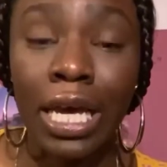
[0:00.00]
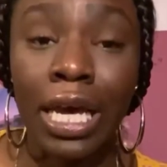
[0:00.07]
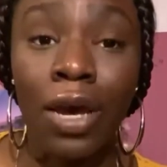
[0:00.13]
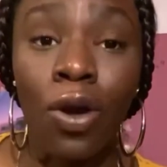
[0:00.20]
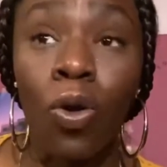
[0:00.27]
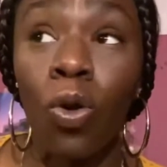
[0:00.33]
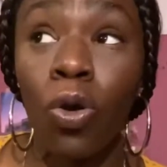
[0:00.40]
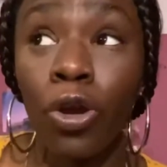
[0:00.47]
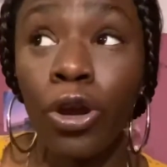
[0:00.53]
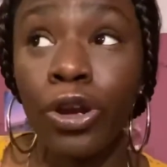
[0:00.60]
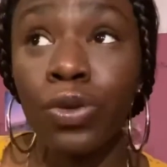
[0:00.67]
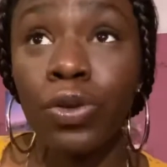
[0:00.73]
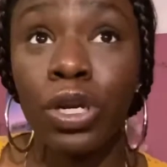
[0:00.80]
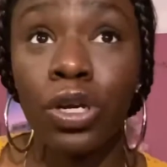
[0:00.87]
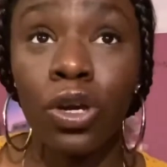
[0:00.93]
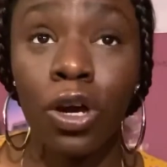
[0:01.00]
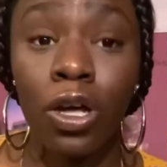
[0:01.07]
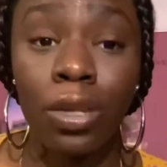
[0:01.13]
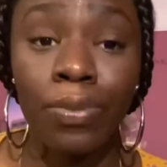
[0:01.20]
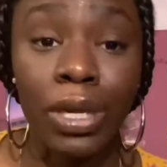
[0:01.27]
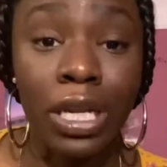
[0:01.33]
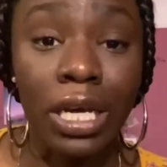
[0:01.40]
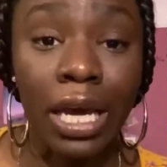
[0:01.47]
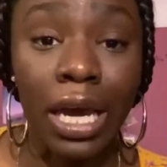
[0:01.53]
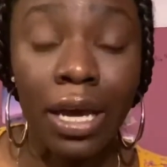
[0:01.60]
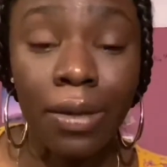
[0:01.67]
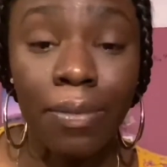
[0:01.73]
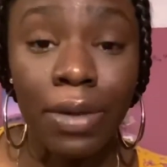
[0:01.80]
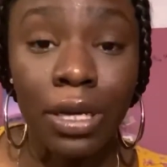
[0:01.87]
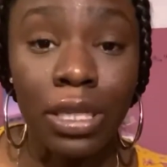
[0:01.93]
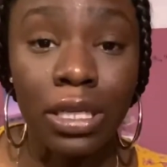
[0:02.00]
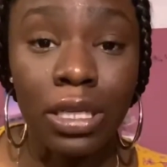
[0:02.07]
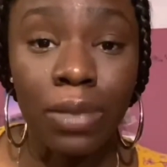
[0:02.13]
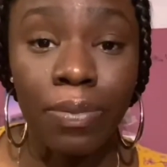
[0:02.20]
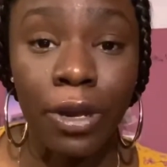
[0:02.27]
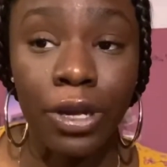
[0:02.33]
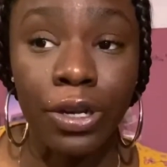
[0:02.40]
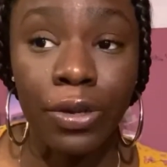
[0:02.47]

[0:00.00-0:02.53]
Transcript: or you can call them an accountability partner.